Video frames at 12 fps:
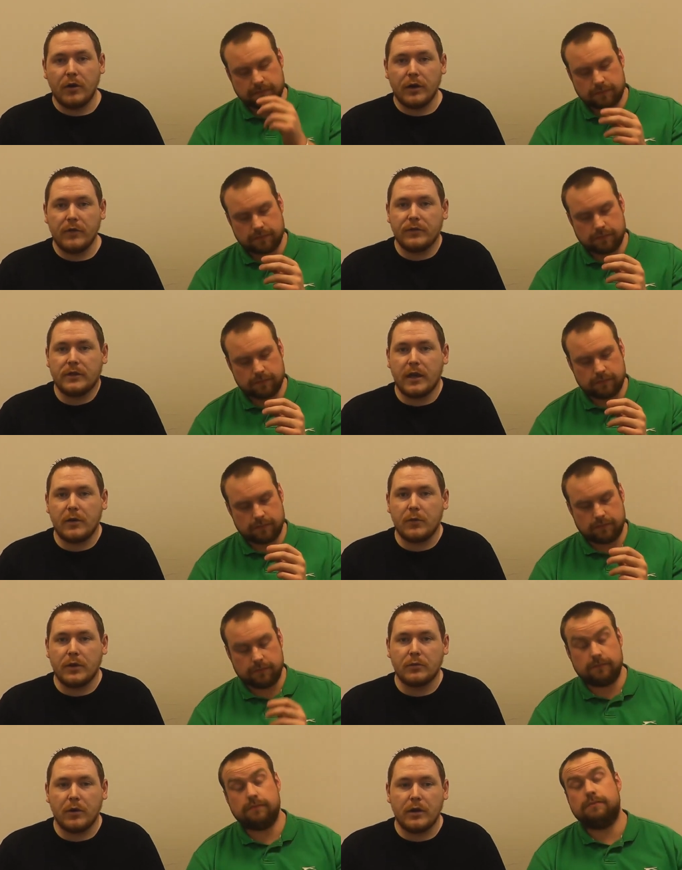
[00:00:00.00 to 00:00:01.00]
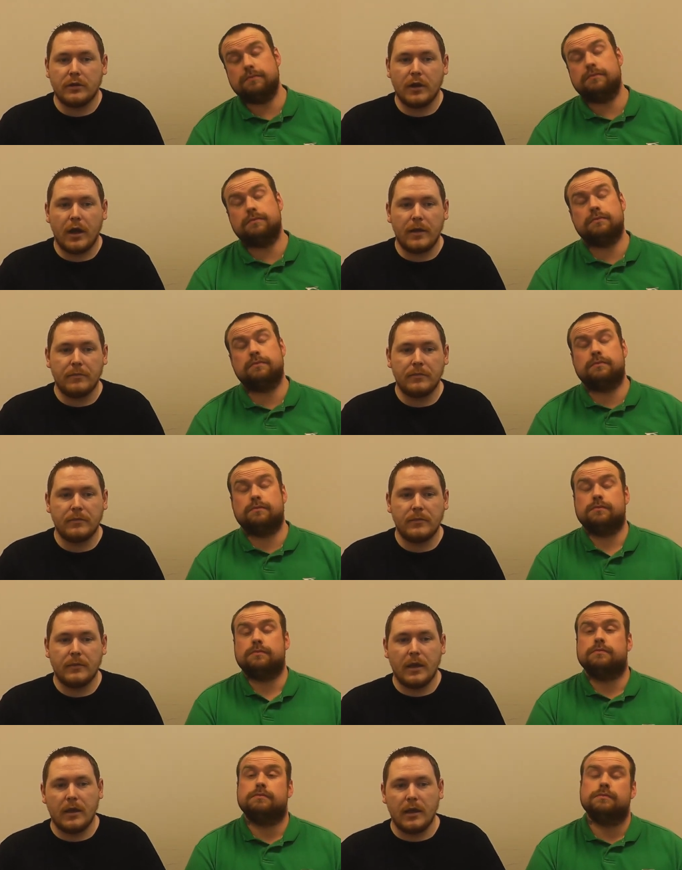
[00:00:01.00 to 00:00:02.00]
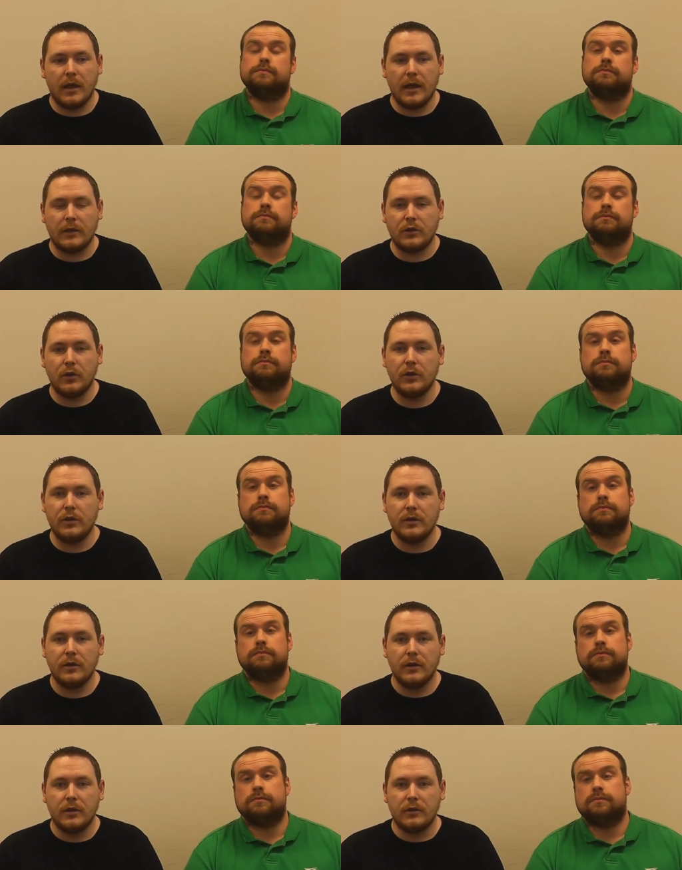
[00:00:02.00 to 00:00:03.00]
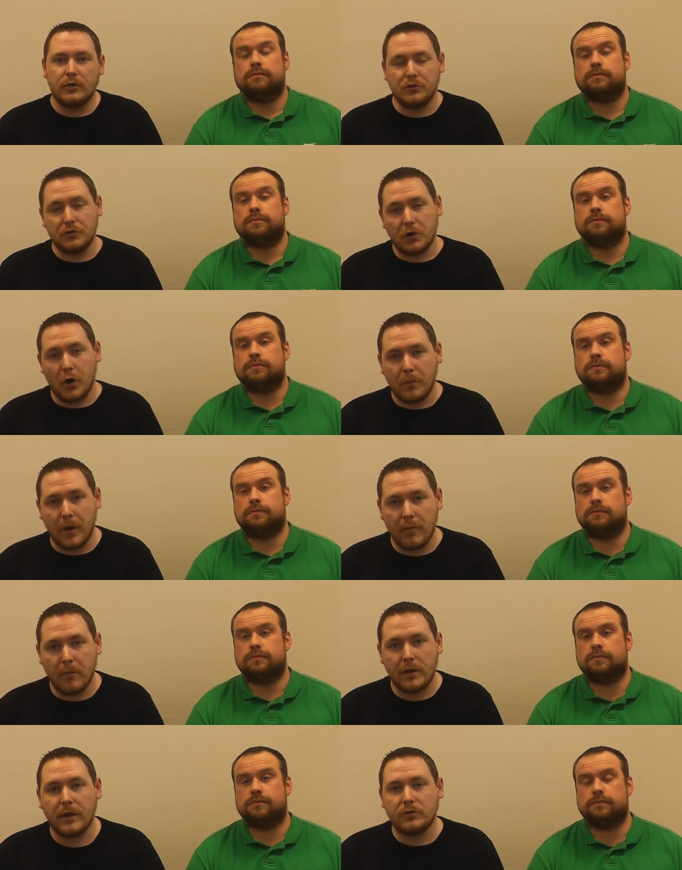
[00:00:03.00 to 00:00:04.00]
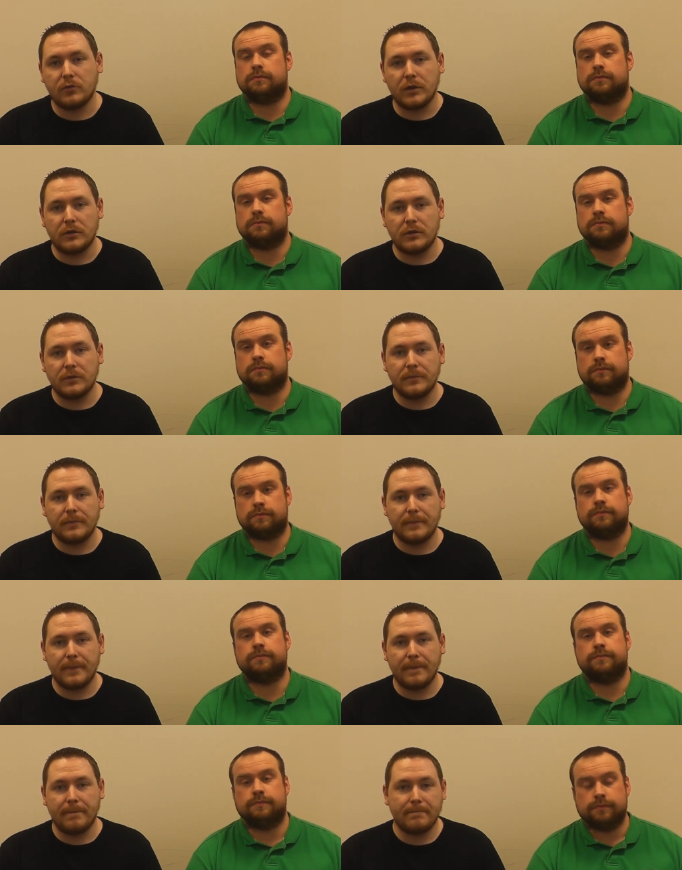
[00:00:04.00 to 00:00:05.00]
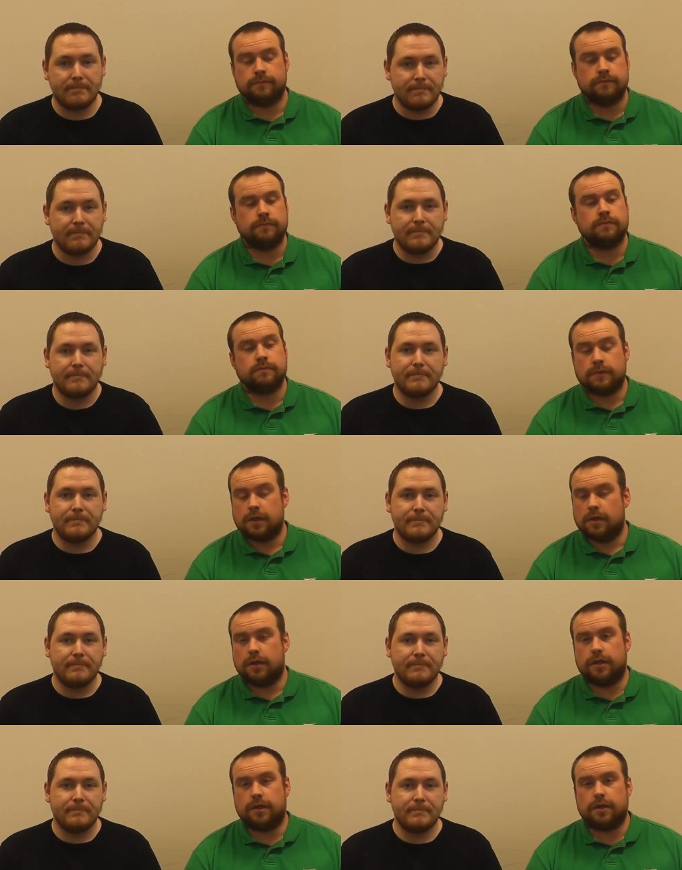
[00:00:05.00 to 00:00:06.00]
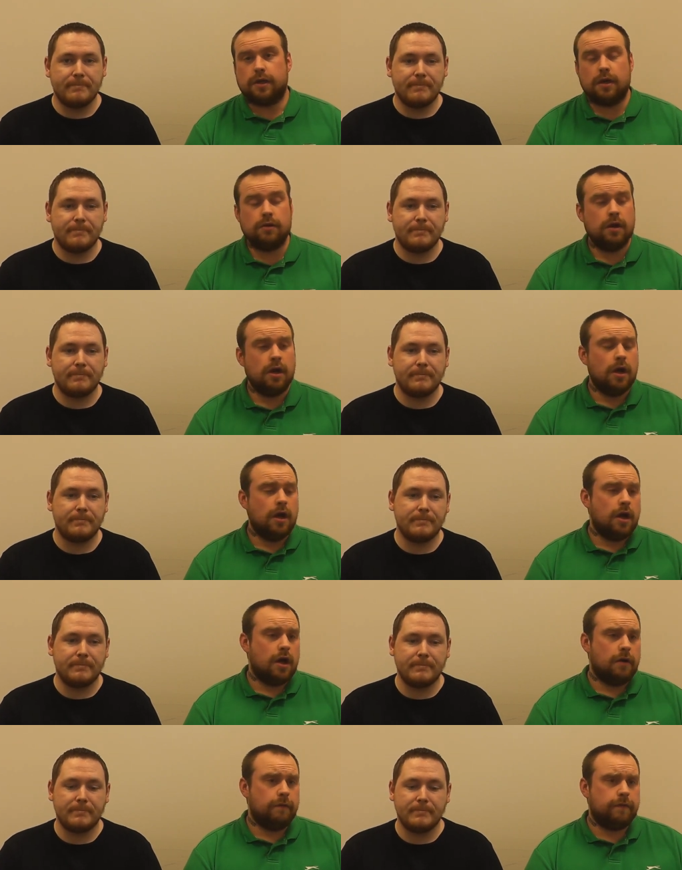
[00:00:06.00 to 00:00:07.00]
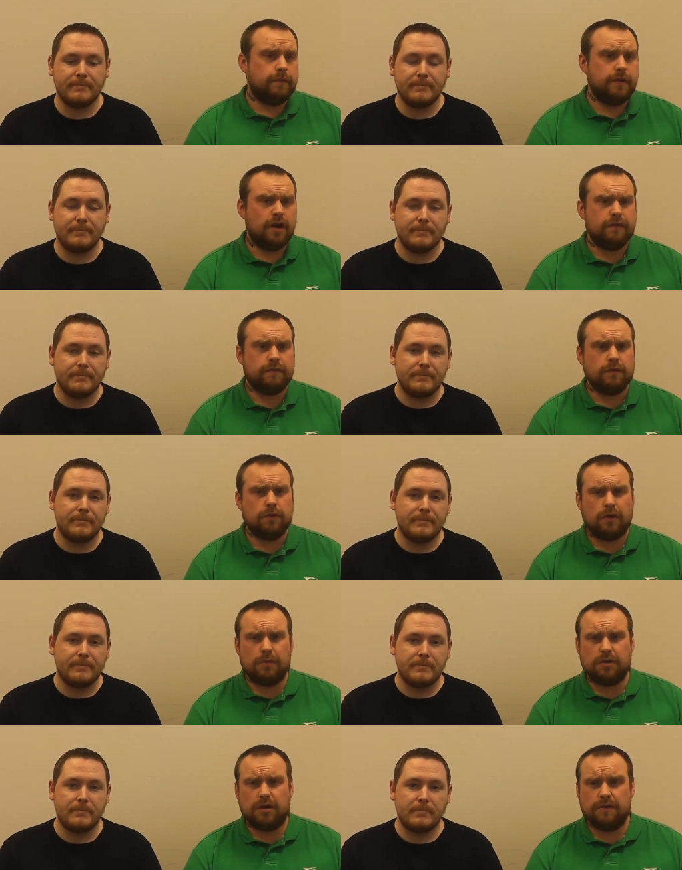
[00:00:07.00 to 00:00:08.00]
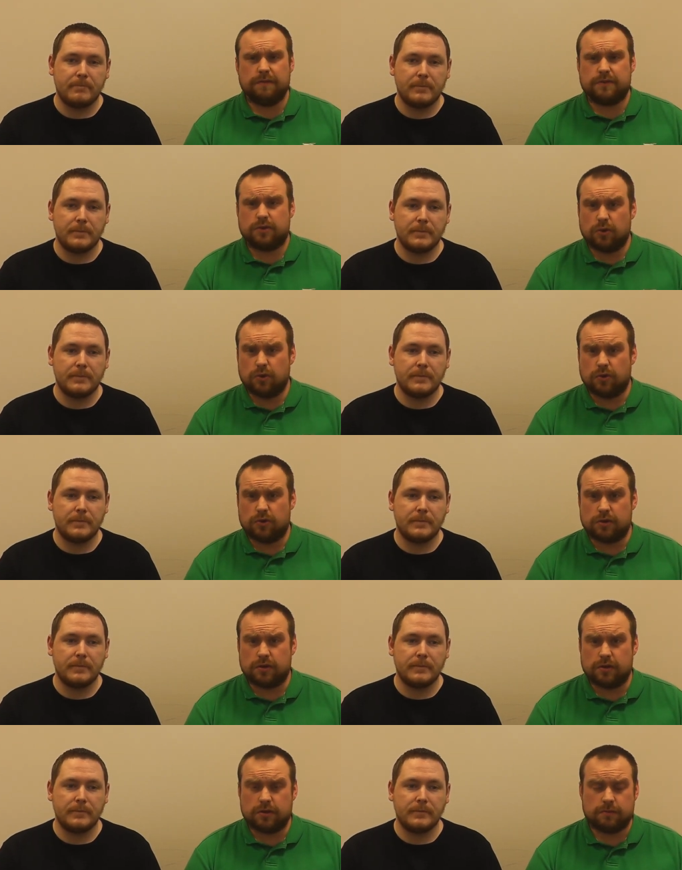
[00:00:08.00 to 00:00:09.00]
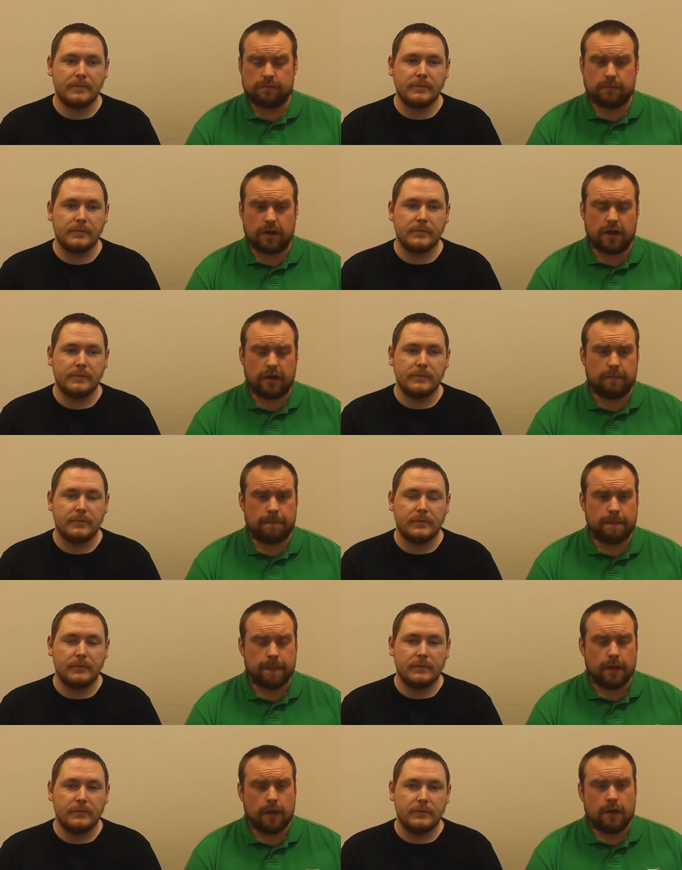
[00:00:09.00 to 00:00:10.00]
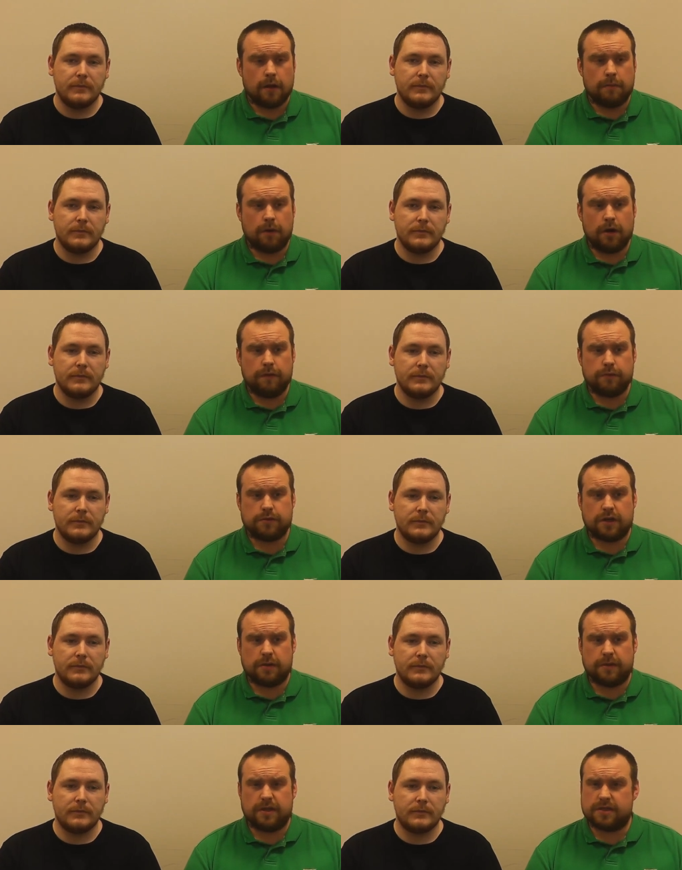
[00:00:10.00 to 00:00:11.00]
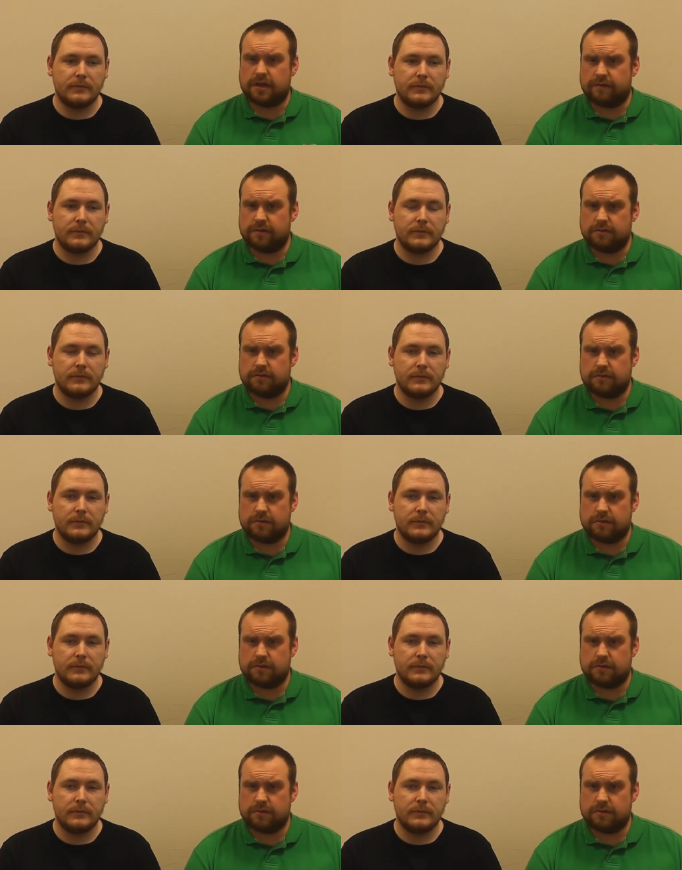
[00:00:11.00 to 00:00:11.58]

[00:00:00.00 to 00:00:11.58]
Speaker 1: of got give and take with this one. It's like it's good. You just got to bear in mind that switch.
Speaker 2: There you go. Um, for me overall, I'm kind of torn. Um, my overall is going to be a seven,